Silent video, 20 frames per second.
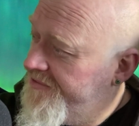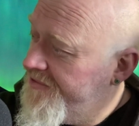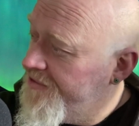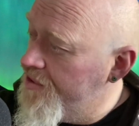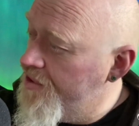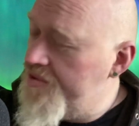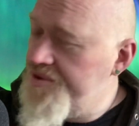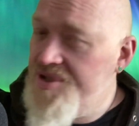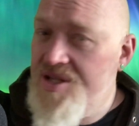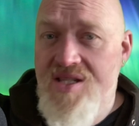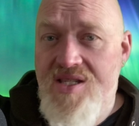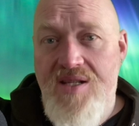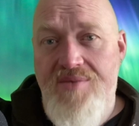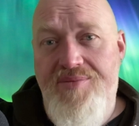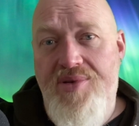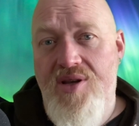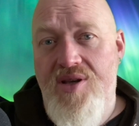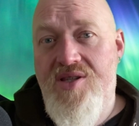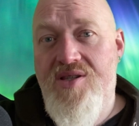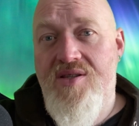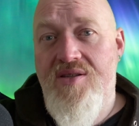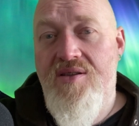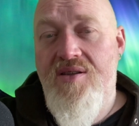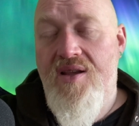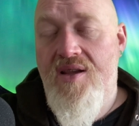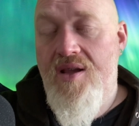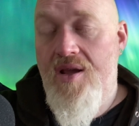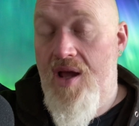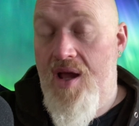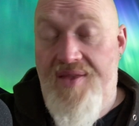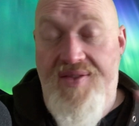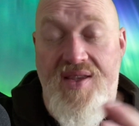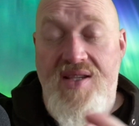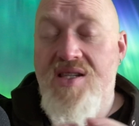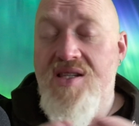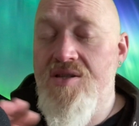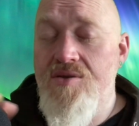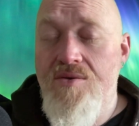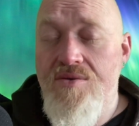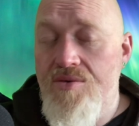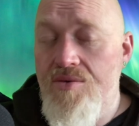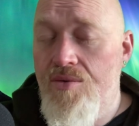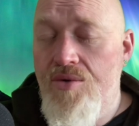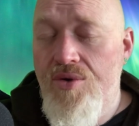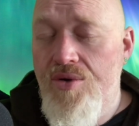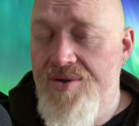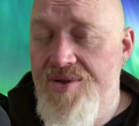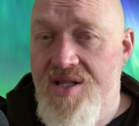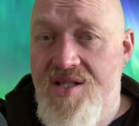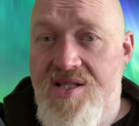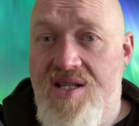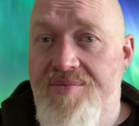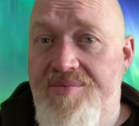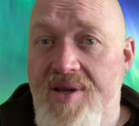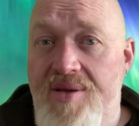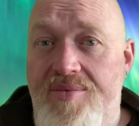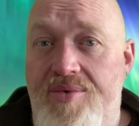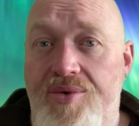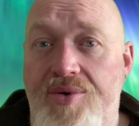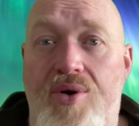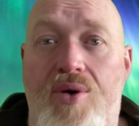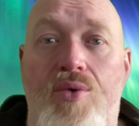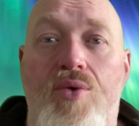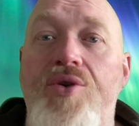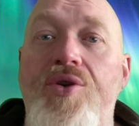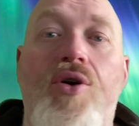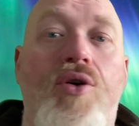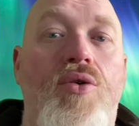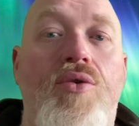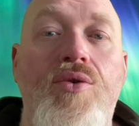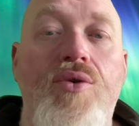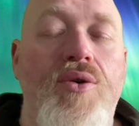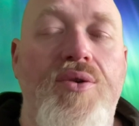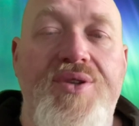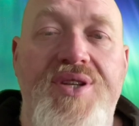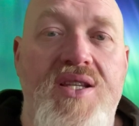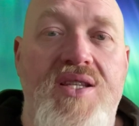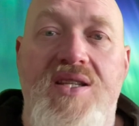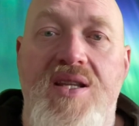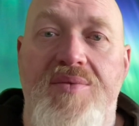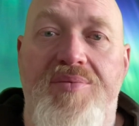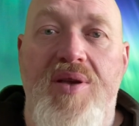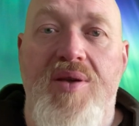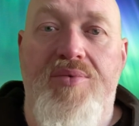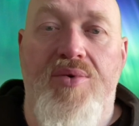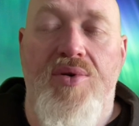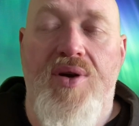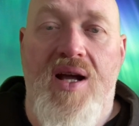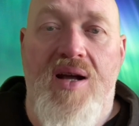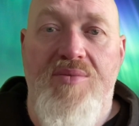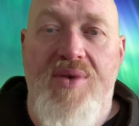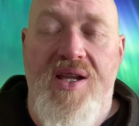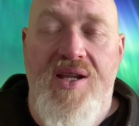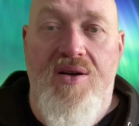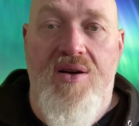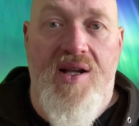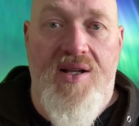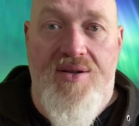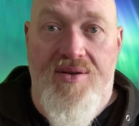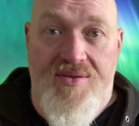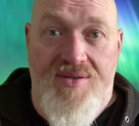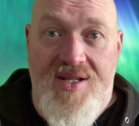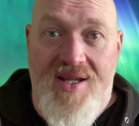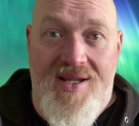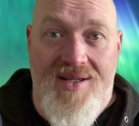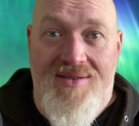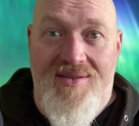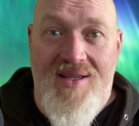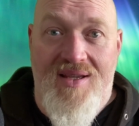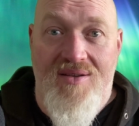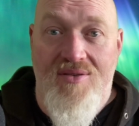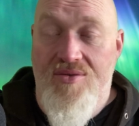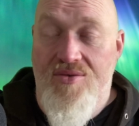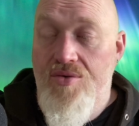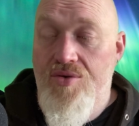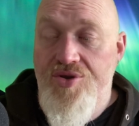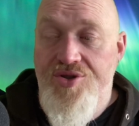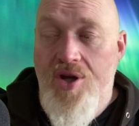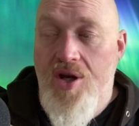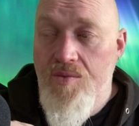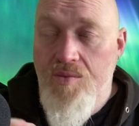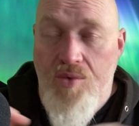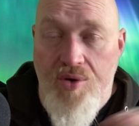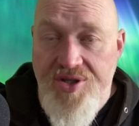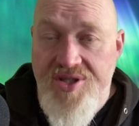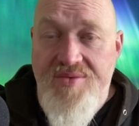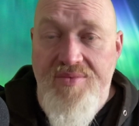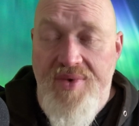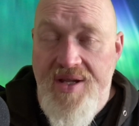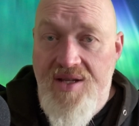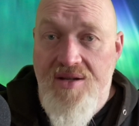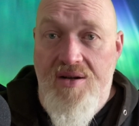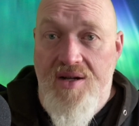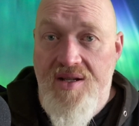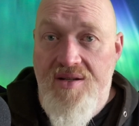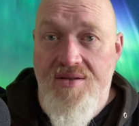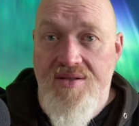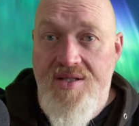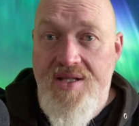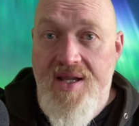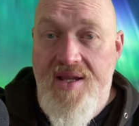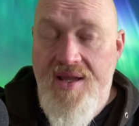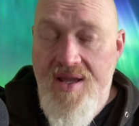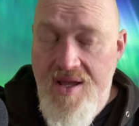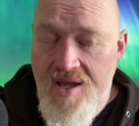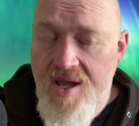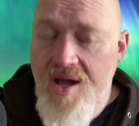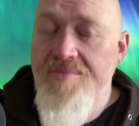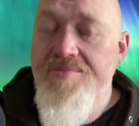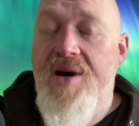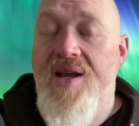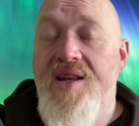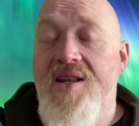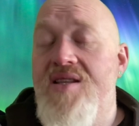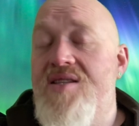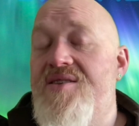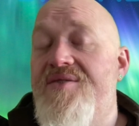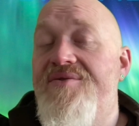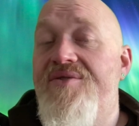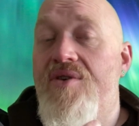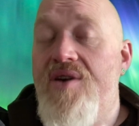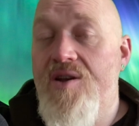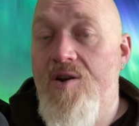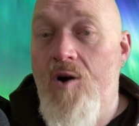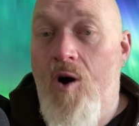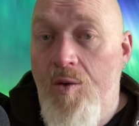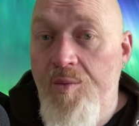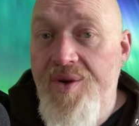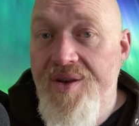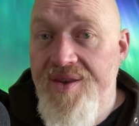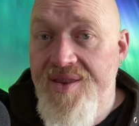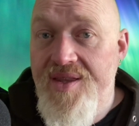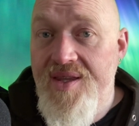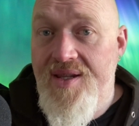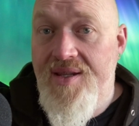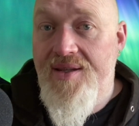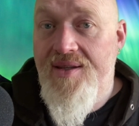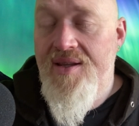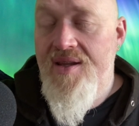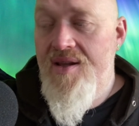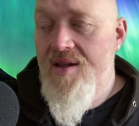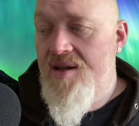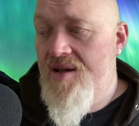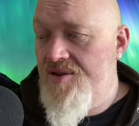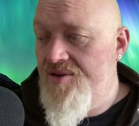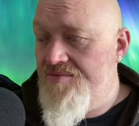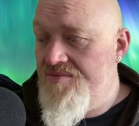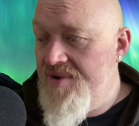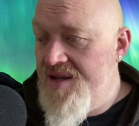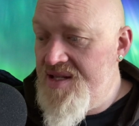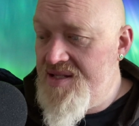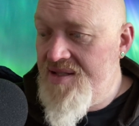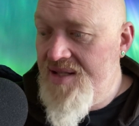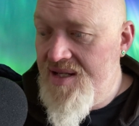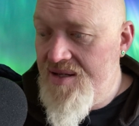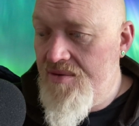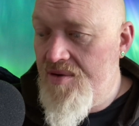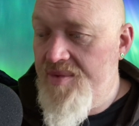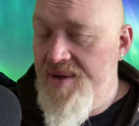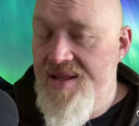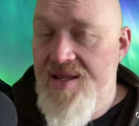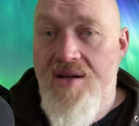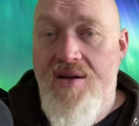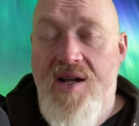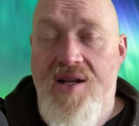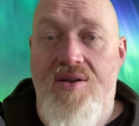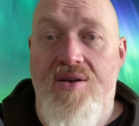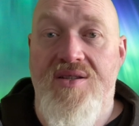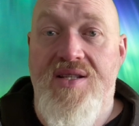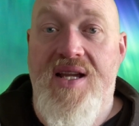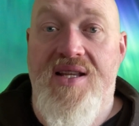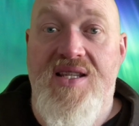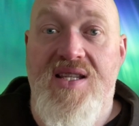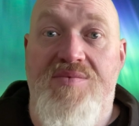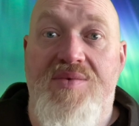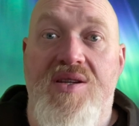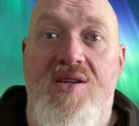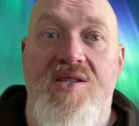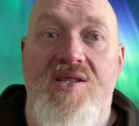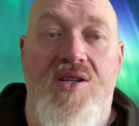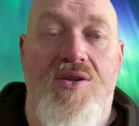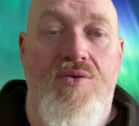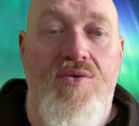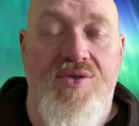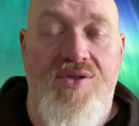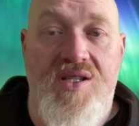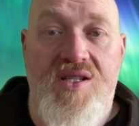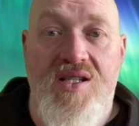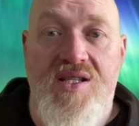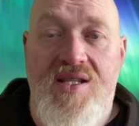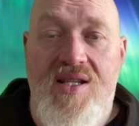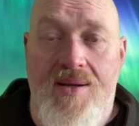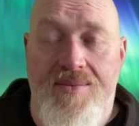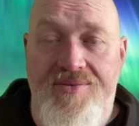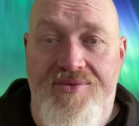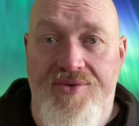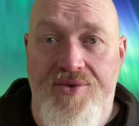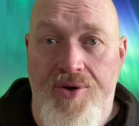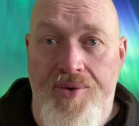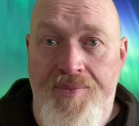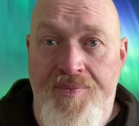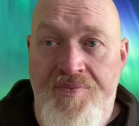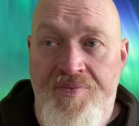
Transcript: for an autistic person, and this is not all autistic people, not, not all autistic people can't make eye contact or don't want to make eye contact, but it is a very common thing. And the reason they don't want to make the eye contact is because it causes discomfort.